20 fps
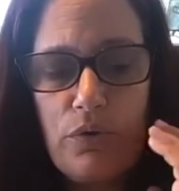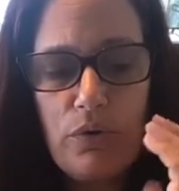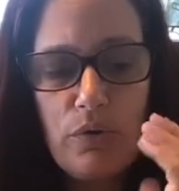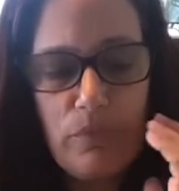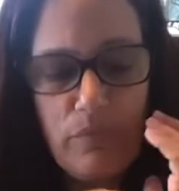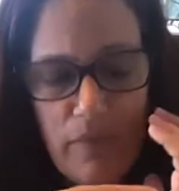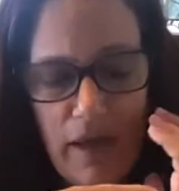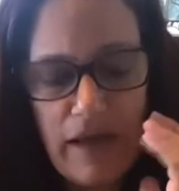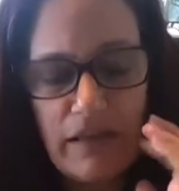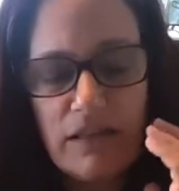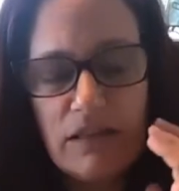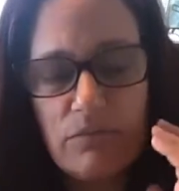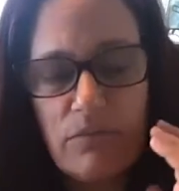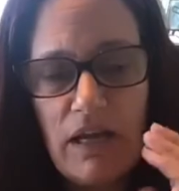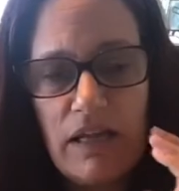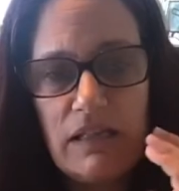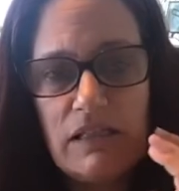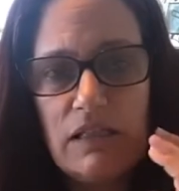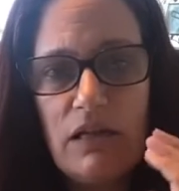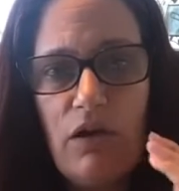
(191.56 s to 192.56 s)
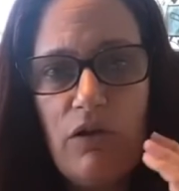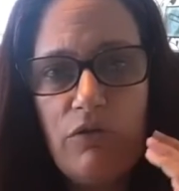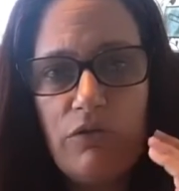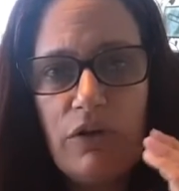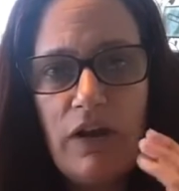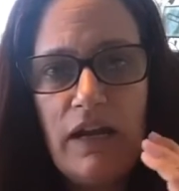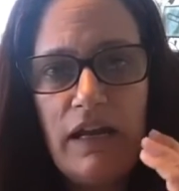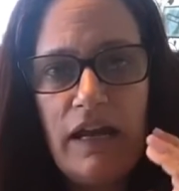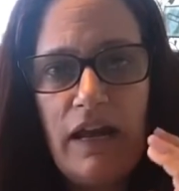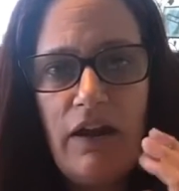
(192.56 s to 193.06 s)
back to myself
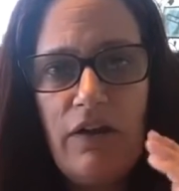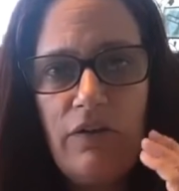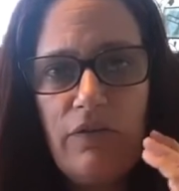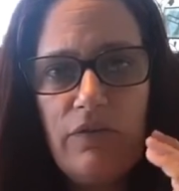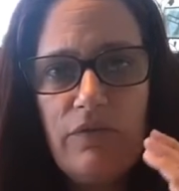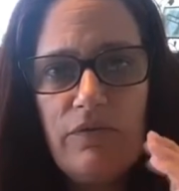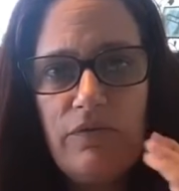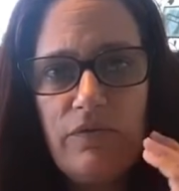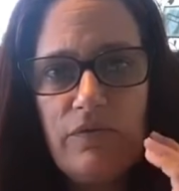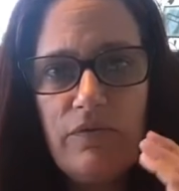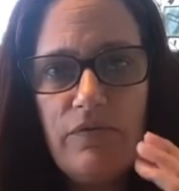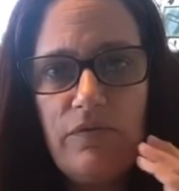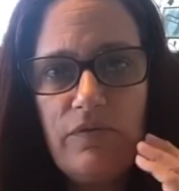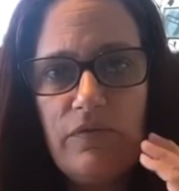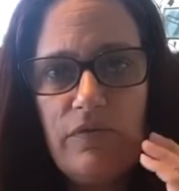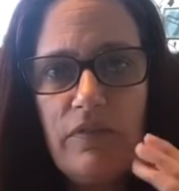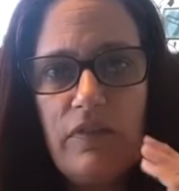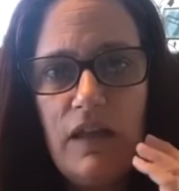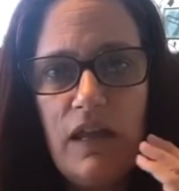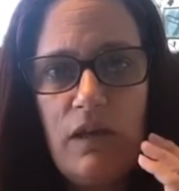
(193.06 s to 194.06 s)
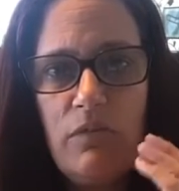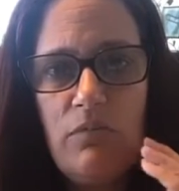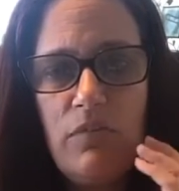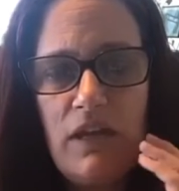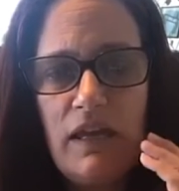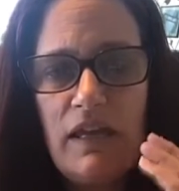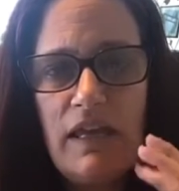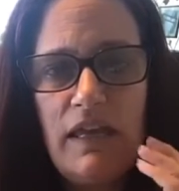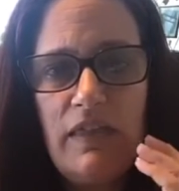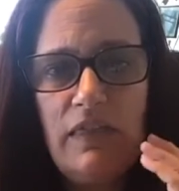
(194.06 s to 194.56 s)
right now and
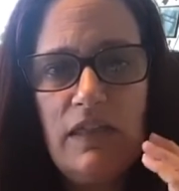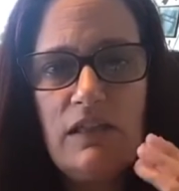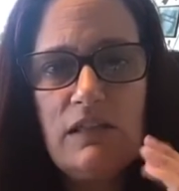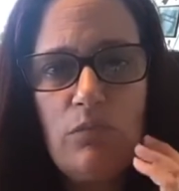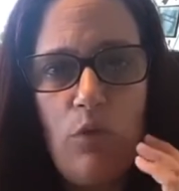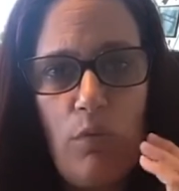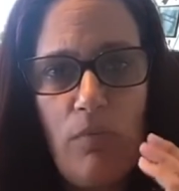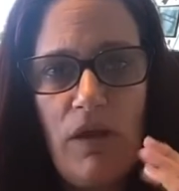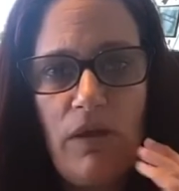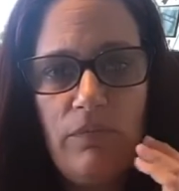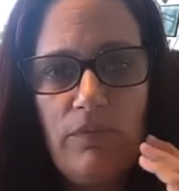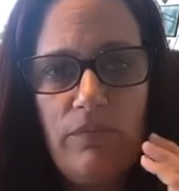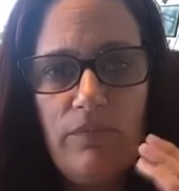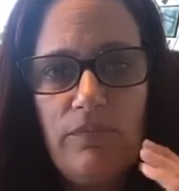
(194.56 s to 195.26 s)
being in this moment.